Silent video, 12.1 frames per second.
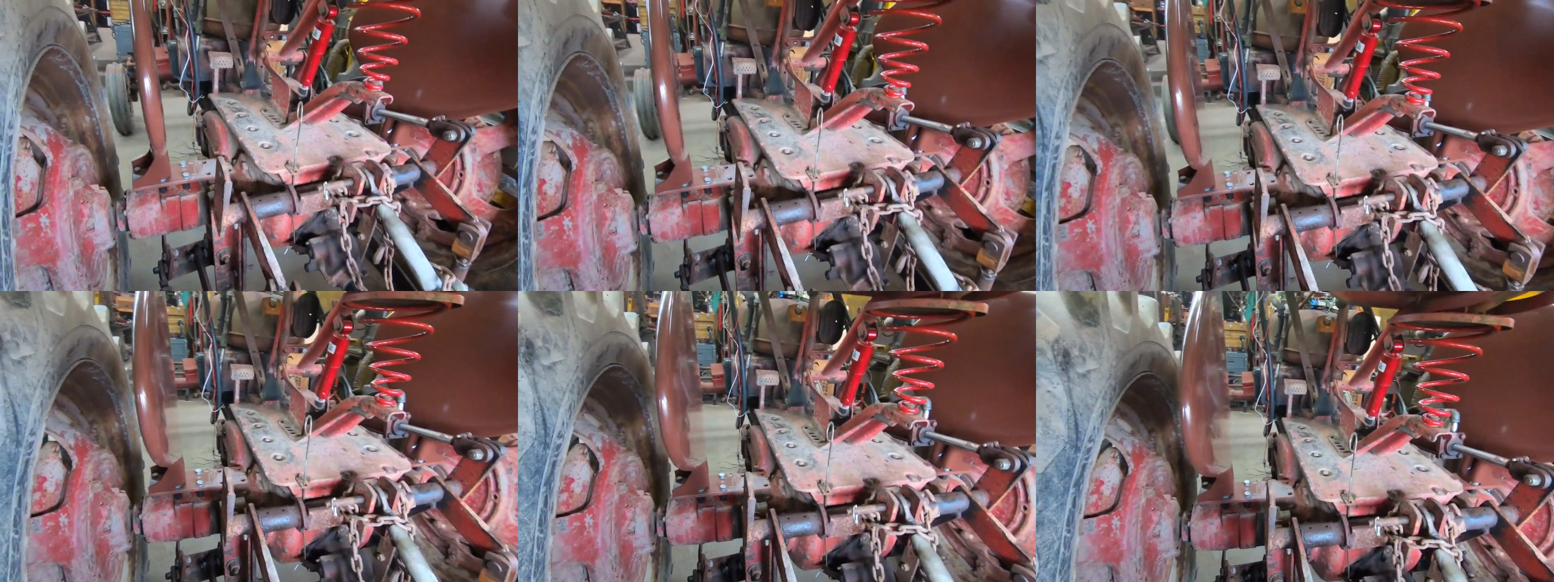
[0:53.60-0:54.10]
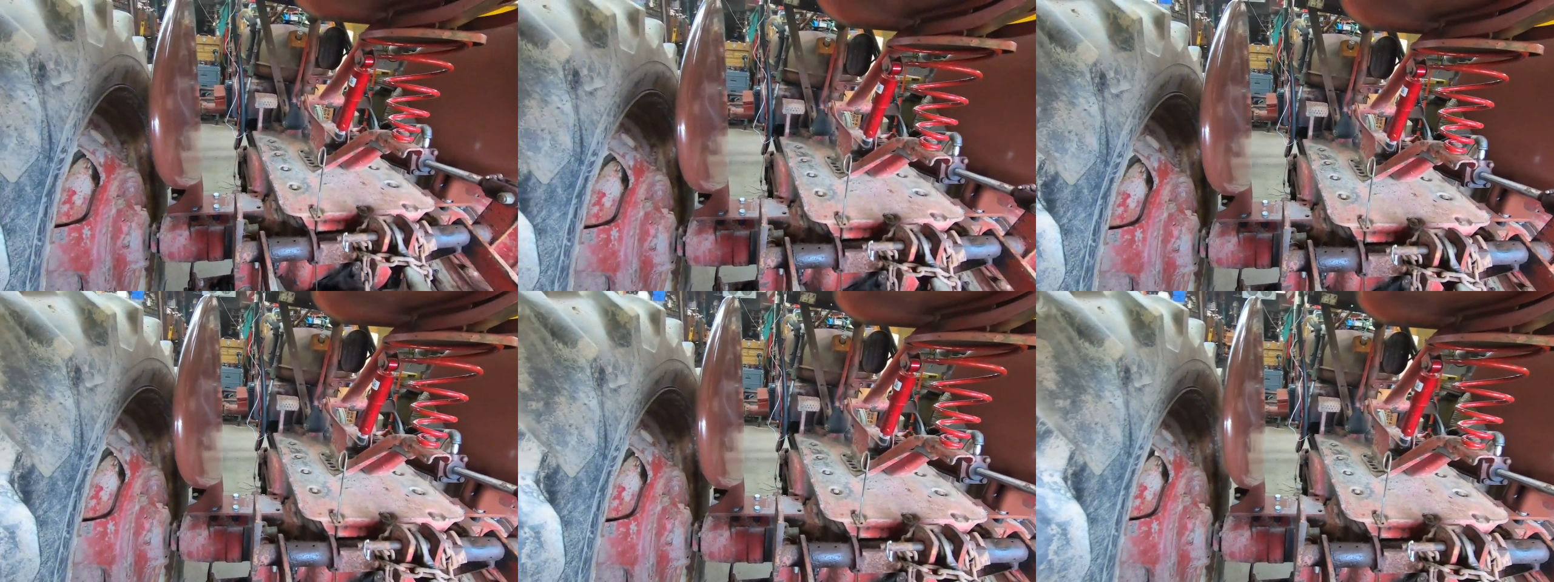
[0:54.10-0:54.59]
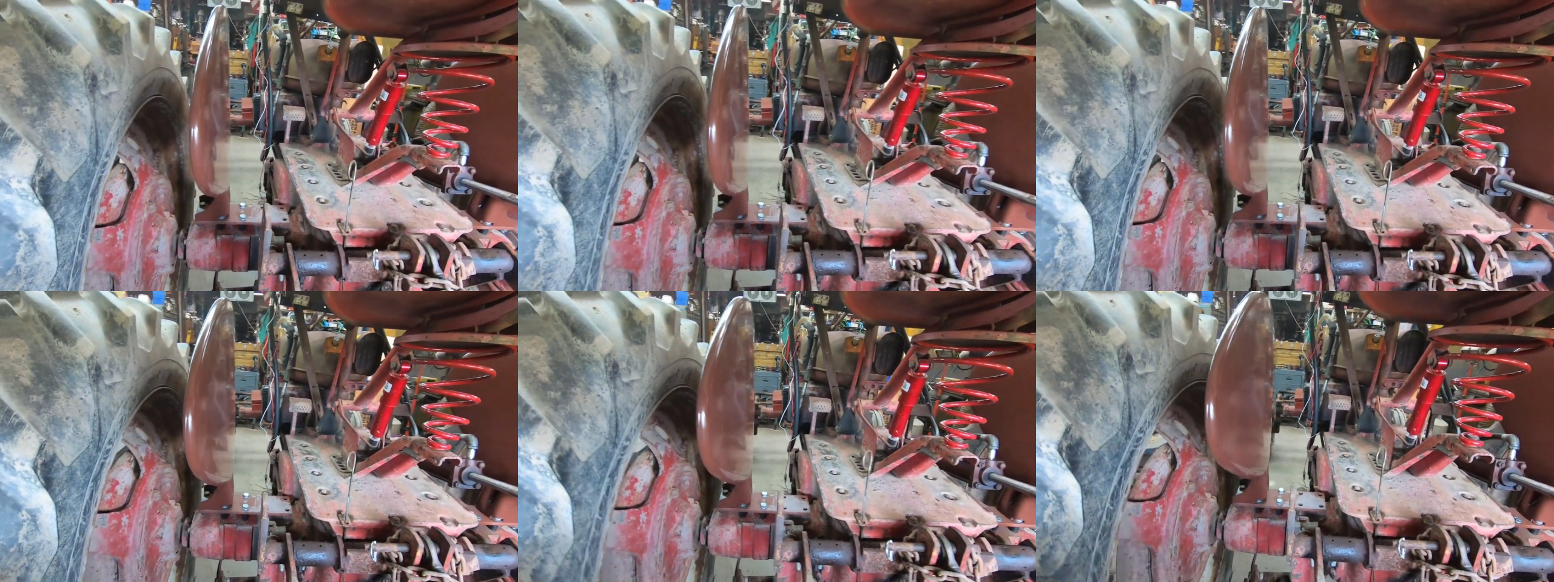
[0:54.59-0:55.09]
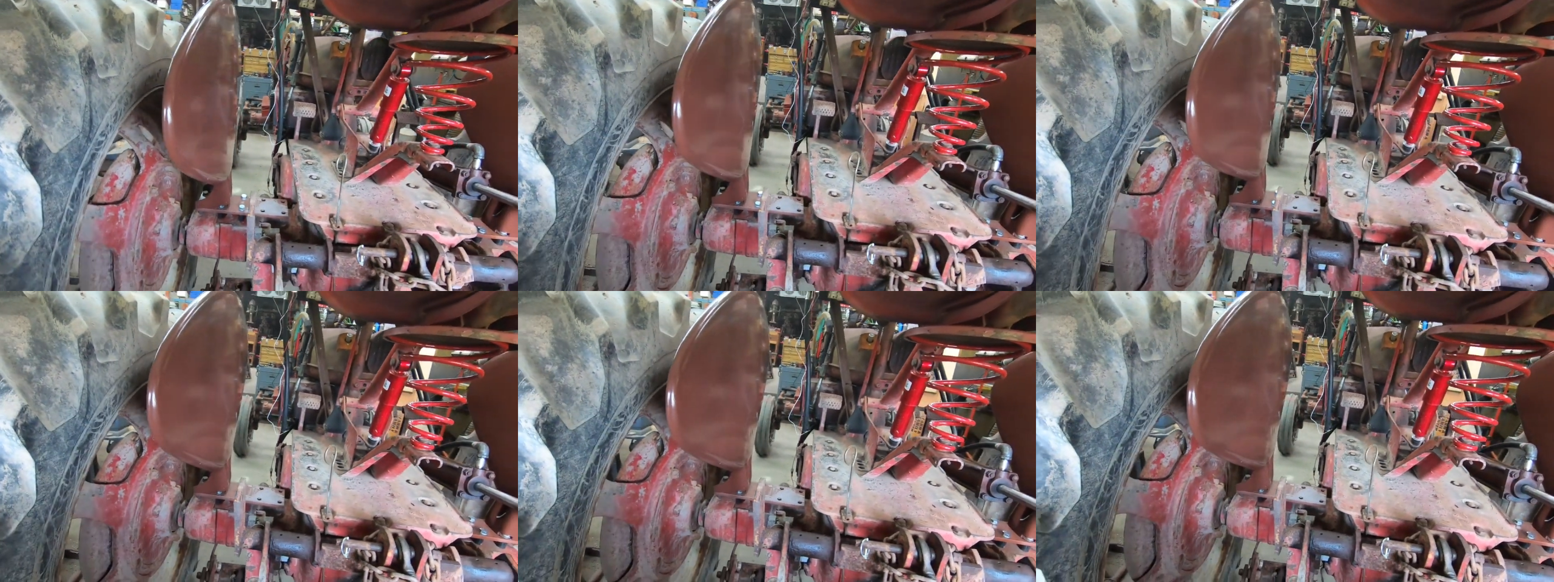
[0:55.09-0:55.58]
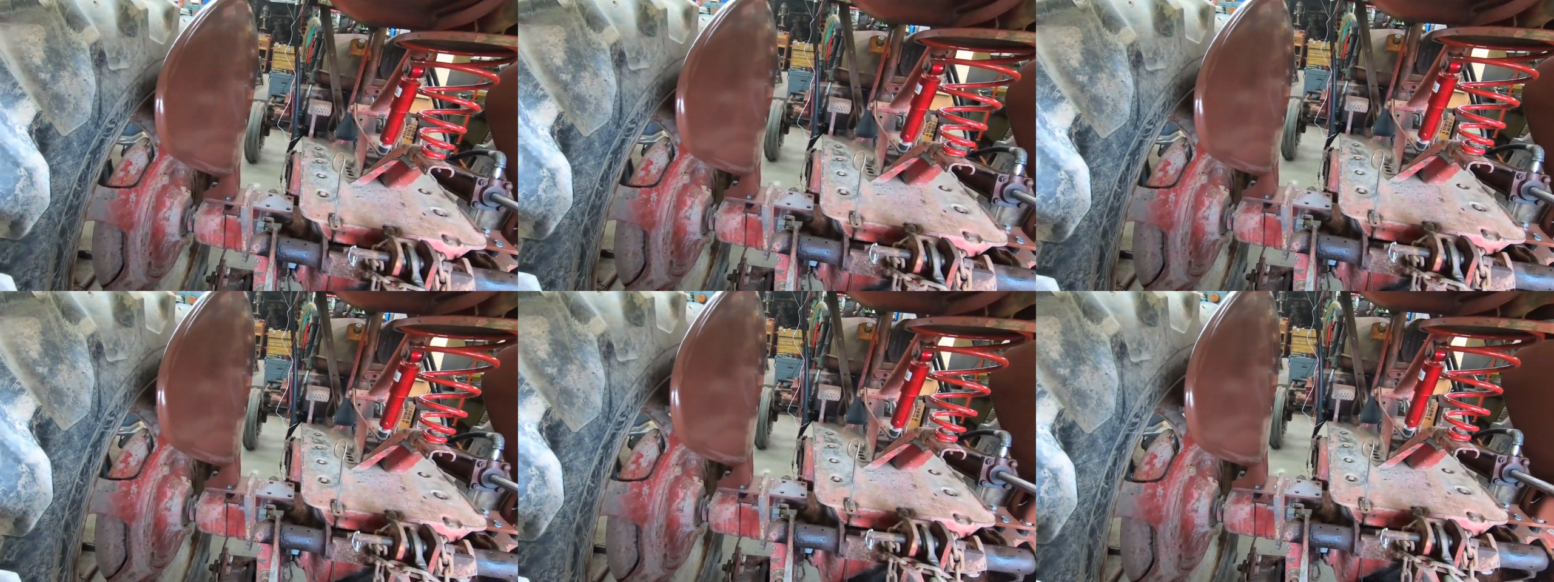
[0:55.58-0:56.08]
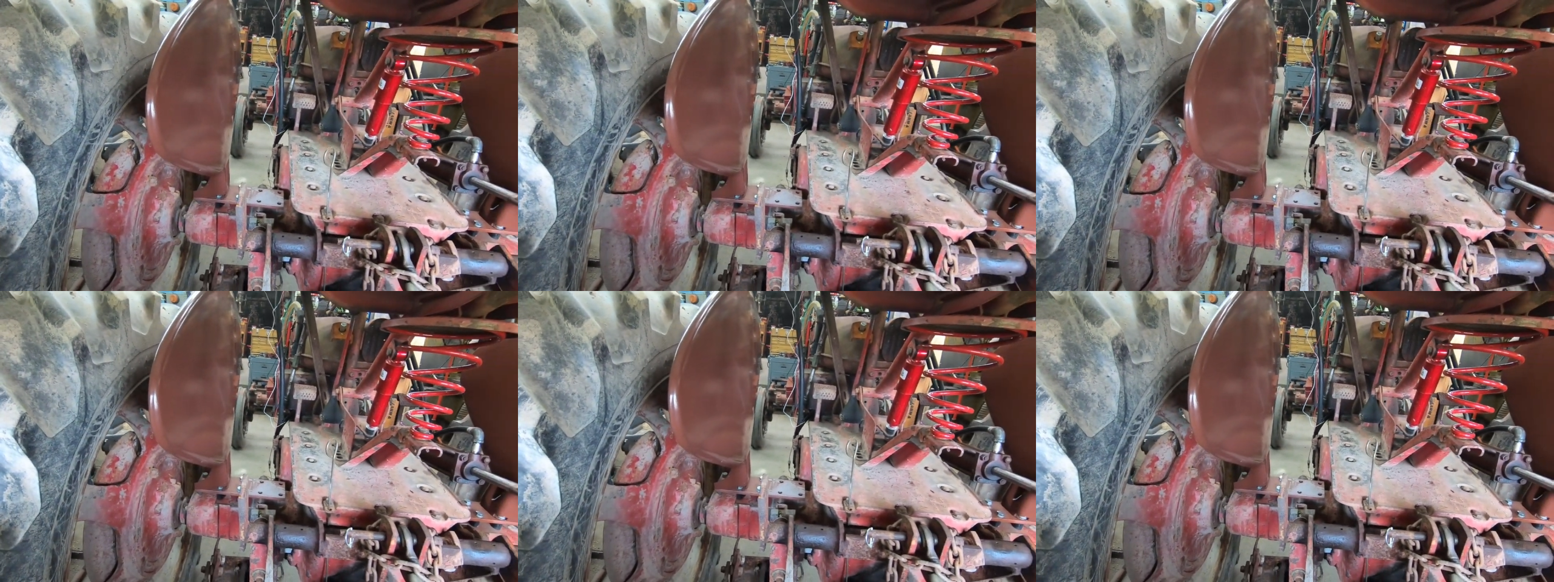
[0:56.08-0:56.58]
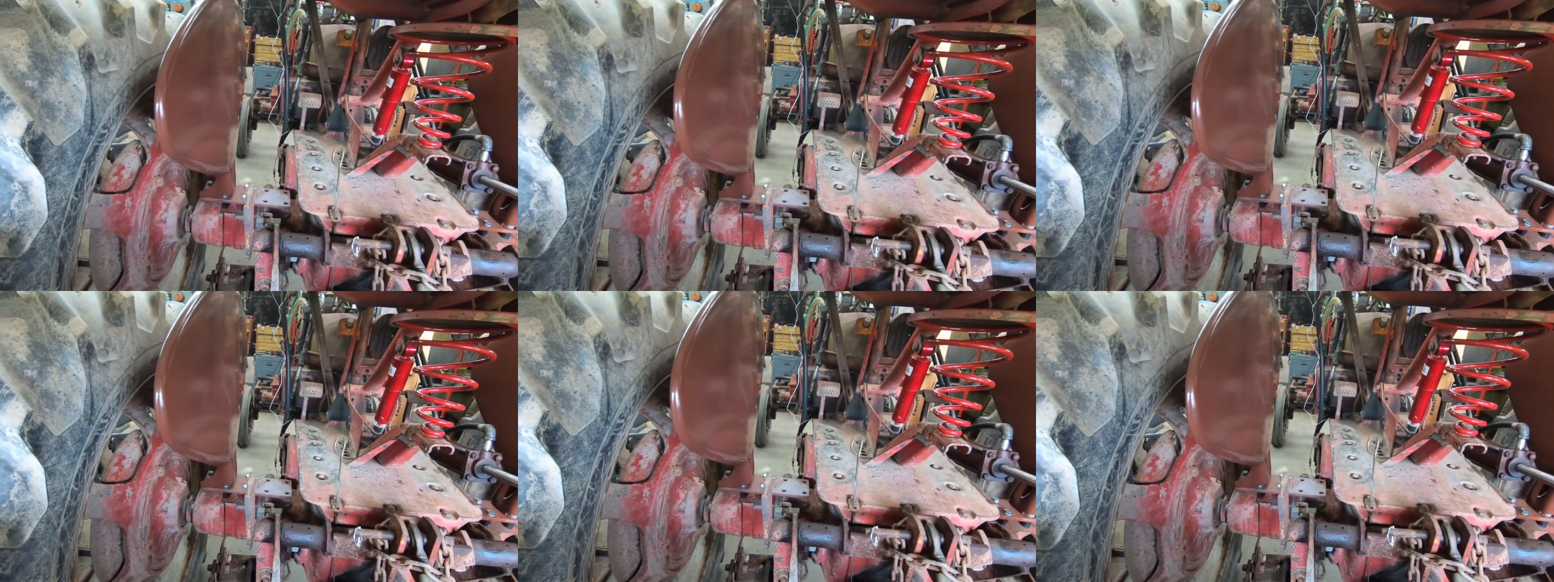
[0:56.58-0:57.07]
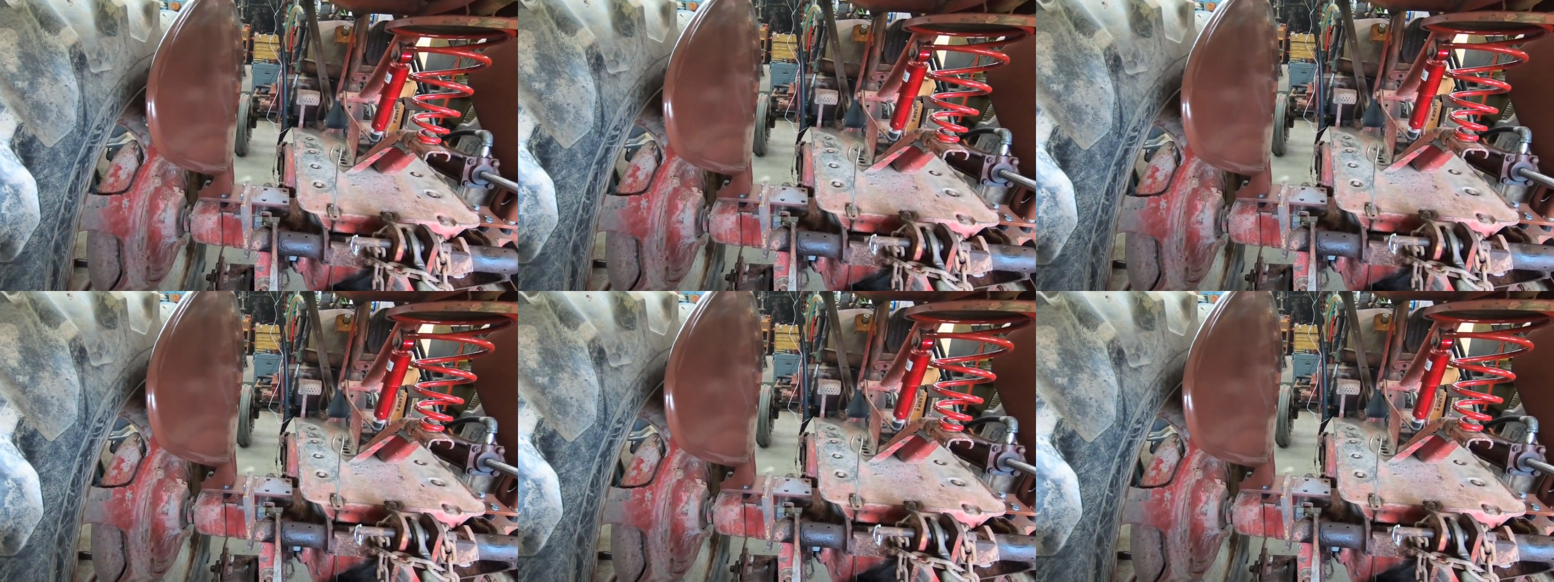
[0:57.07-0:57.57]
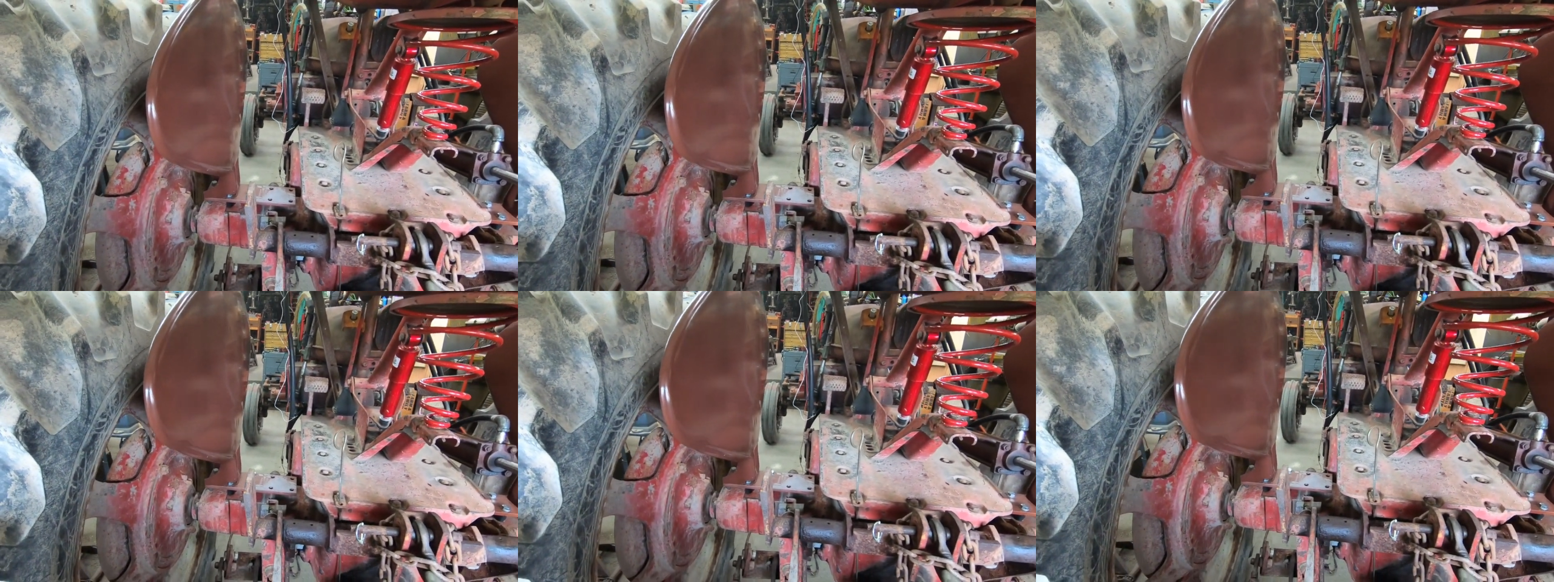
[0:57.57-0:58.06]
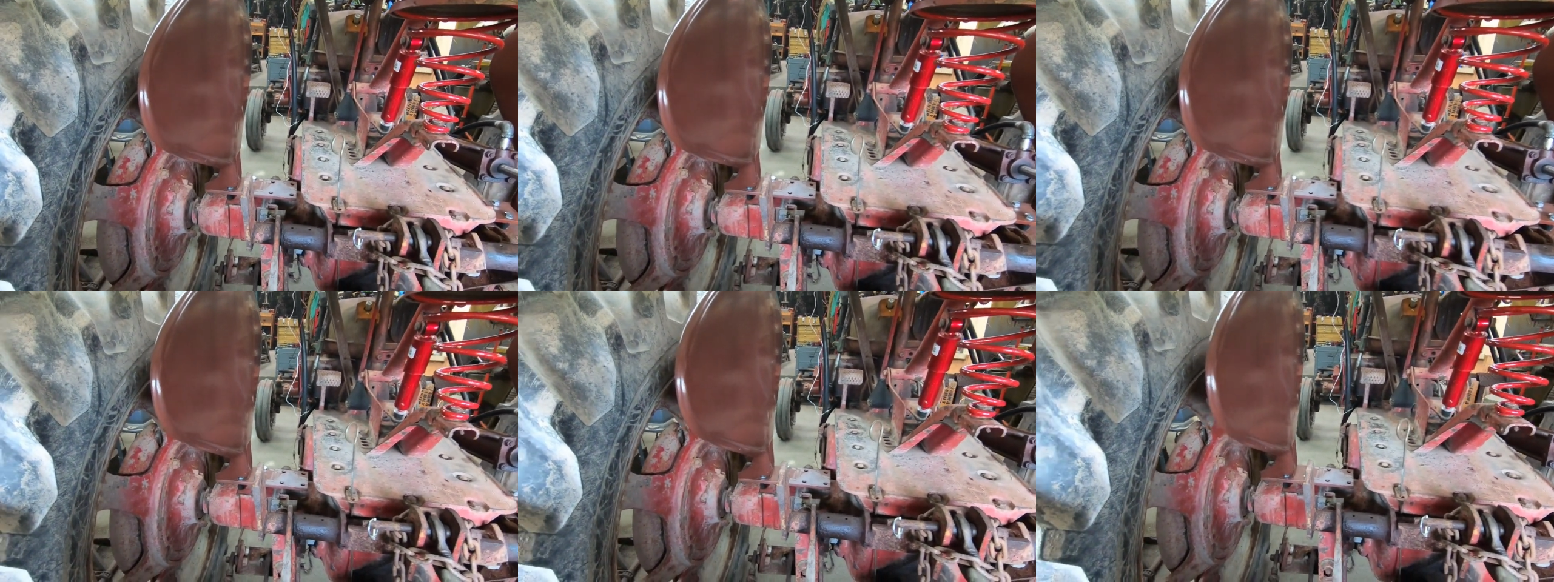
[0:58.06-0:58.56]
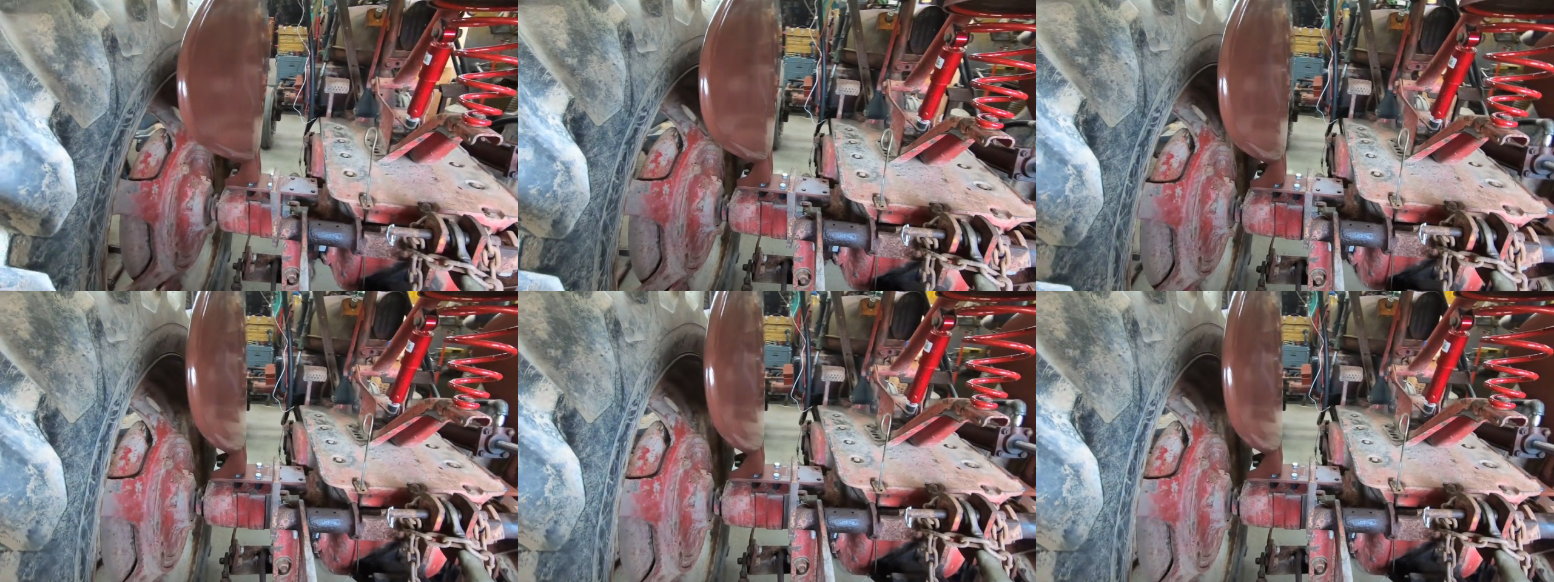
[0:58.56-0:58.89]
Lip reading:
[unreadable: no face in view]